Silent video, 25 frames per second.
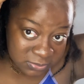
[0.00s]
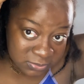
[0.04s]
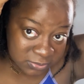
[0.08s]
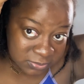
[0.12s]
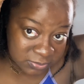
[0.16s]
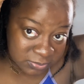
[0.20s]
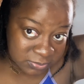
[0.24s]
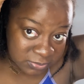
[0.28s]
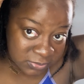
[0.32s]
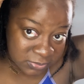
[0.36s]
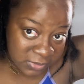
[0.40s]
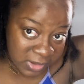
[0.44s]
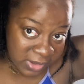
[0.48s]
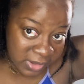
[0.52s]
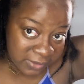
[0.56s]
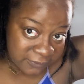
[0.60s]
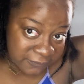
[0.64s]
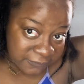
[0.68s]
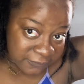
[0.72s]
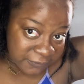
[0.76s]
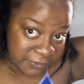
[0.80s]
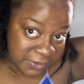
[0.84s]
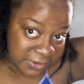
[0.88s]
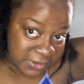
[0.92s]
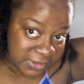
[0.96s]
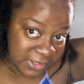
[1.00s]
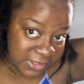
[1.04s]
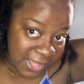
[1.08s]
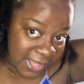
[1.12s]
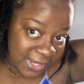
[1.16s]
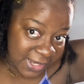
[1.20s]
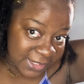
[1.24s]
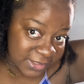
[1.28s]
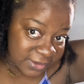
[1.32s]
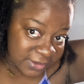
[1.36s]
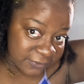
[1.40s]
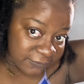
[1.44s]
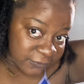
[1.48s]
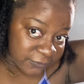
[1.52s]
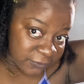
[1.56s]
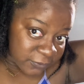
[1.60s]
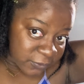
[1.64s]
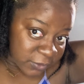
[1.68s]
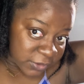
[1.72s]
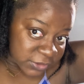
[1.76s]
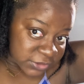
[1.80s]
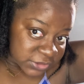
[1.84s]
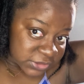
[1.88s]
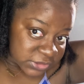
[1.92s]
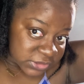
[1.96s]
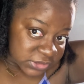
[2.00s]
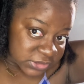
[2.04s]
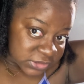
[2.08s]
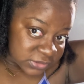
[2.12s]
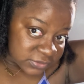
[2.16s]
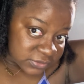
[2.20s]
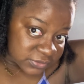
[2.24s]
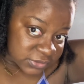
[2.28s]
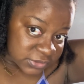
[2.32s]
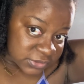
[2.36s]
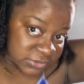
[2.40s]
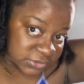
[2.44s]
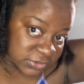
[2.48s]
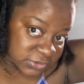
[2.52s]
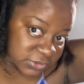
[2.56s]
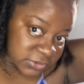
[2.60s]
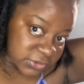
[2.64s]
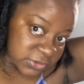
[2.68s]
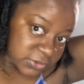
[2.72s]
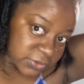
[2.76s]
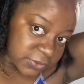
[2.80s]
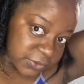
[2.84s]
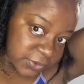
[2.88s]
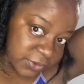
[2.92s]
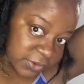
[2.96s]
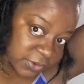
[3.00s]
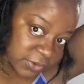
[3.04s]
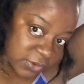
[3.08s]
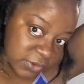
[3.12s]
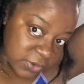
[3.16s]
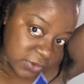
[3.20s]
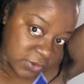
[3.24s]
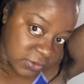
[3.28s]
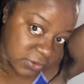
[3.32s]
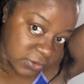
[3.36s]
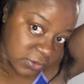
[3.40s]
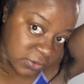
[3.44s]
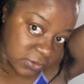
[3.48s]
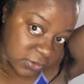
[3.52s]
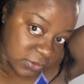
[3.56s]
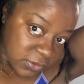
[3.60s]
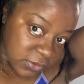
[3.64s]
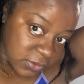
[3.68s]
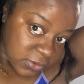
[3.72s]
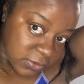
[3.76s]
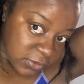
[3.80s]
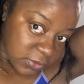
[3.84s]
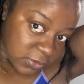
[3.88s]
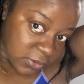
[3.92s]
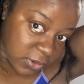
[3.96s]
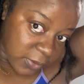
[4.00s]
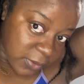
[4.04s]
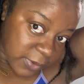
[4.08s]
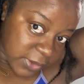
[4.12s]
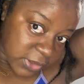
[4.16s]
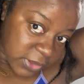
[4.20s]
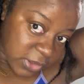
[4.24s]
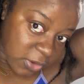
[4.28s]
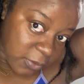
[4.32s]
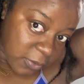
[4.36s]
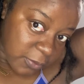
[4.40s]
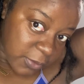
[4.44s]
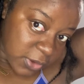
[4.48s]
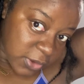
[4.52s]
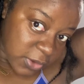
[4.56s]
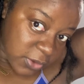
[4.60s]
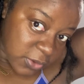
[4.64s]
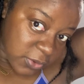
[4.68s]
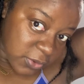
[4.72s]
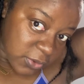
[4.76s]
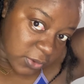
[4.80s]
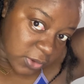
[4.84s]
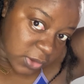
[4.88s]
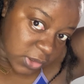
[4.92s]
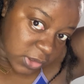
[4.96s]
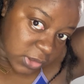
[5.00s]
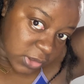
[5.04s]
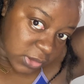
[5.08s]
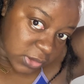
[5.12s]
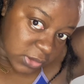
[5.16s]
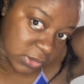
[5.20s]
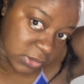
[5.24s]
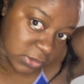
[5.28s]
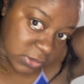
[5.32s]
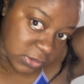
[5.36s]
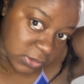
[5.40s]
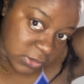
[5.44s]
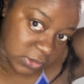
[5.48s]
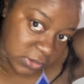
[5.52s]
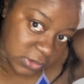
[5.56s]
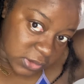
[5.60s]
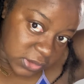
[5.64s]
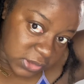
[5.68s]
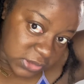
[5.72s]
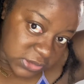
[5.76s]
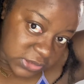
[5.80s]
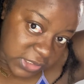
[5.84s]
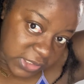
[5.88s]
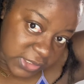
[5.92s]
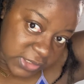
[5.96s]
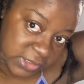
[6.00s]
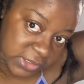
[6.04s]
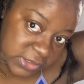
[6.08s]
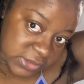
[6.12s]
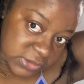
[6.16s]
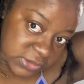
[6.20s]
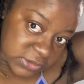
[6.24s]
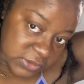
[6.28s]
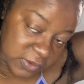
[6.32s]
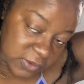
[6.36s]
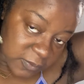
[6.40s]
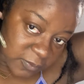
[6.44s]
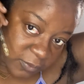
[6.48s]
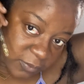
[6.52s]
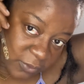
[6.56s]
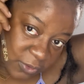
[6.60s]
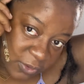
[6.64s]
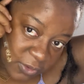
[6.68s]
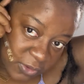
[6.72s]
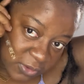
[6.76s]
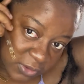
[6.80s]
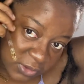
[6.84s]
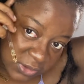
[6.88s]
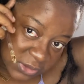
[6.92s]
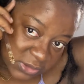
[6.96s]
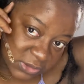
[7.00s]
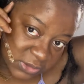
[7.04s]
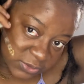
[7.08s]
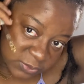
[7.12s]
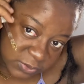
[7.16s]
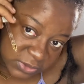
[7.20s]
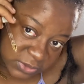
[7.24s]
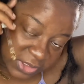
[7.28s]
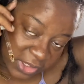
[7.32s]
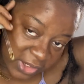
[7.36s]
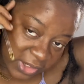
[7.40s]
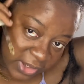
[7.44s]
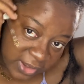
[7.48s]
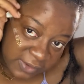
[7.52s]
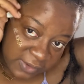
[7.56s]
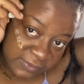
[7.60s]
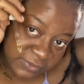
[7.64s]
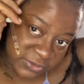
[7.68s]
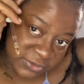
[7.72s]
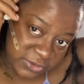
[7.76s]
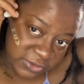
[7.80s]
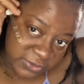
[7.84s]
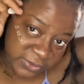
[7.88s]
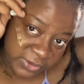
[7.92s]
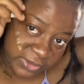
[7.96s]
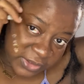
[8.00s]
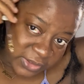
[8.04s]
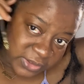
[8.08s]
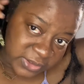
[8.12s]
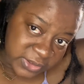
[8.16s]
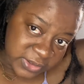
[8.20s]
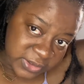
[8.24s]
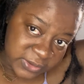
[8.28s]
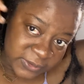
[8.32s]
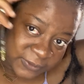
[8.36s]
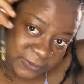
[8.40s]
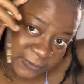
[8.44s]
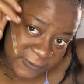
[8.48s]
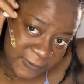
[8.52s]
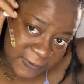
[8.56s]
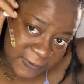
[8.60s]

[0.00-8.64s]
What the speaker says: My friend Nali, if you're watching this video, comment down below, because I need some more, because what I have is already done.